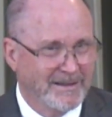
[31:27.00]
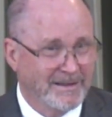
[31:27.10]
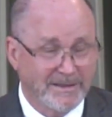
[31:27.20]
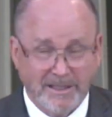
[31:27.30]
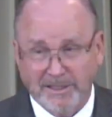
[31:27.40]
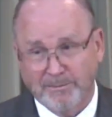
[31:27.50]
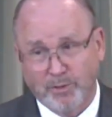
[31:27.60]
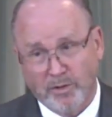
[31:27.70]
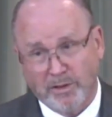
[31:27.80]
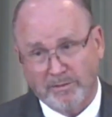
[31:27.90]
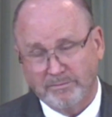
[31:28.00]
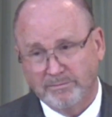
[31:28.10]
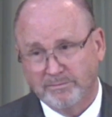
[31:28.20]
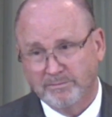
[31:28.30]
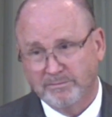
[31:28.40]
You see, it's important.
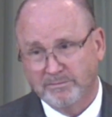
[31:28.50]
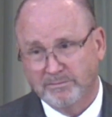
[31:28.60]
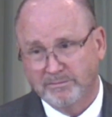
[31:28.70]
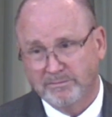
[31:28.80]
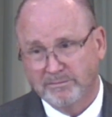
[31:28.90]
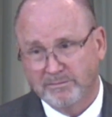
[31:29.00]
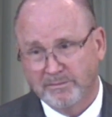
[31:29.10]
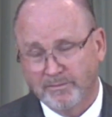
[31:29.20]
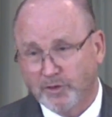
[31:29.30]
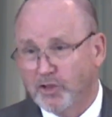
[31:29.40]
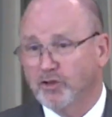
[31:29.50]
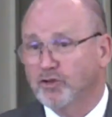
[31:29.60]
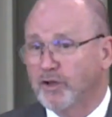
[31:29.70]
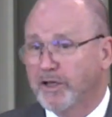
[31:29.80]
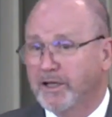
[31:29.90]
Jesus
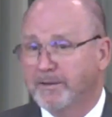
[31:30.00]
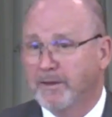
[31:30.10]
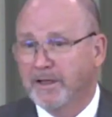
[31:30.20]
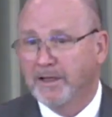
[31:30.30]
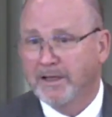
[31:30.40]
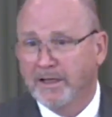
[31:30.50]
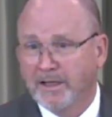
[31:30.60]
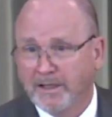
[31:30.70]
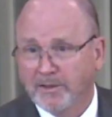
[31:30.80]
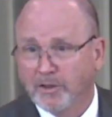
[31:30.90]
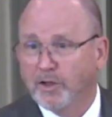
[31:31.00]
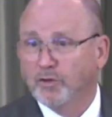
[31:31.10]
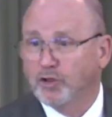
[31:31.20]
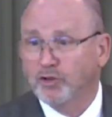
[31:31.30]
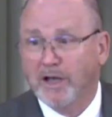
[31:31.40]
said to those
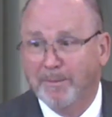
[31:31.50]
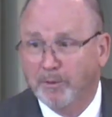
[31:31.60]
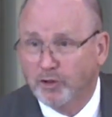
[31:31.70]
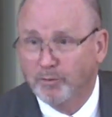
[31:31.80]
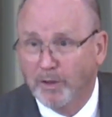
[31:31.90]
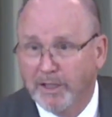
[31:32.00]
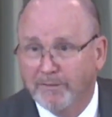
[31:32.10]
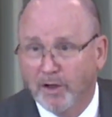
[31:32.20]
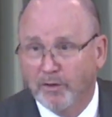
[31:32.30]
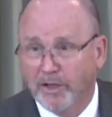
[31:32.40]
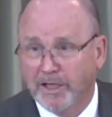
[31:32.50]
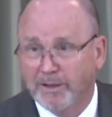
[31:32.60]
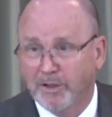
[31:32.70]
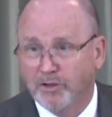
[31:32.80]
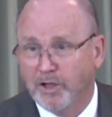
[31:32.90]
disciples who believed on
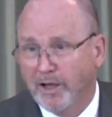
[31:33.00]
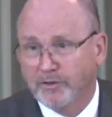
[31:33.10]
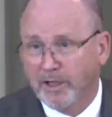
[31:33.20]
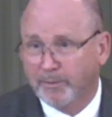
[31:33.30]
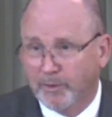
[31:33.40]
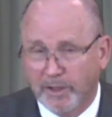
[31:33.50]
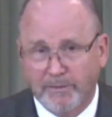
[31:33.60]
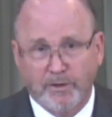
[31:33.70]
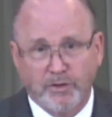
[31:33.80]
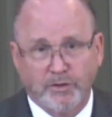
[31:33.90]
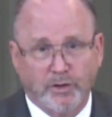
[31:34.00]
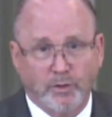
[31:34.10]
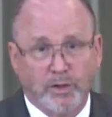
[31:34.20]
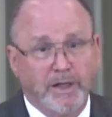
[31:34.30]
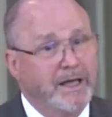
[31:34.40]
him in John chapter 8 and verse
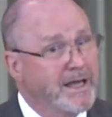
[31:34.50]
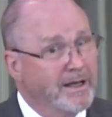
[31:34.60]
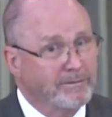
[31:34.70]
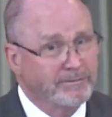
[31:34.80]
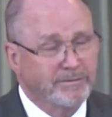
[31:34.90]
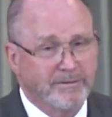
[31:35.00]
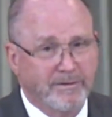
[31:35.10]
31 if,